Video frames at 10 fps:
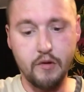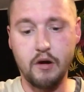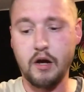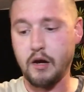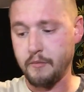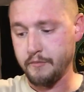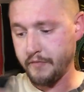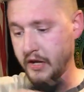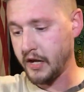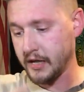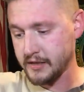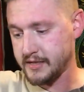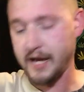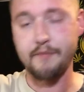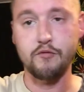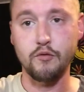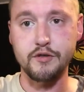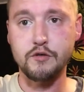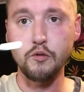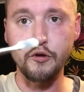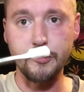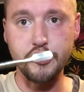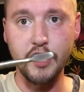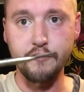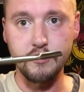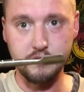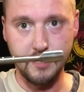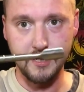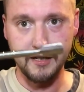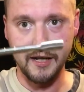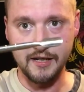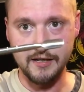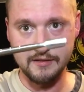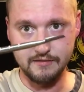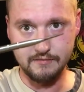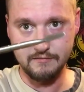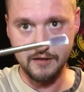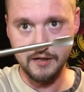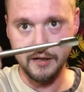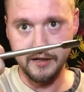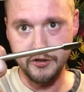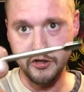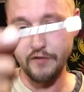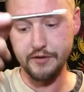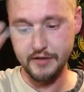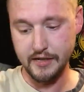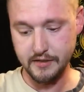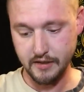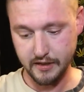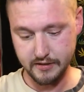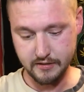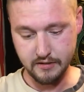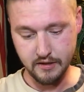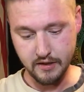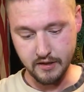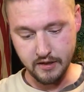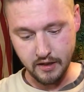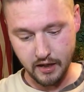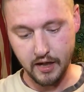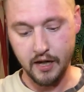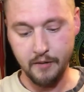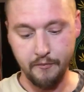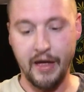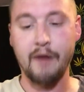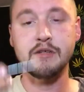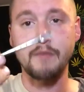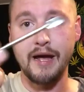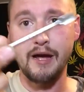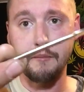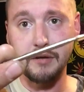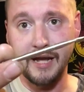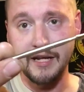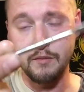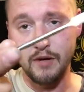then you got this dab tool, this cool little shovel. I like these. I like these shovels. That's nice. That was my complaint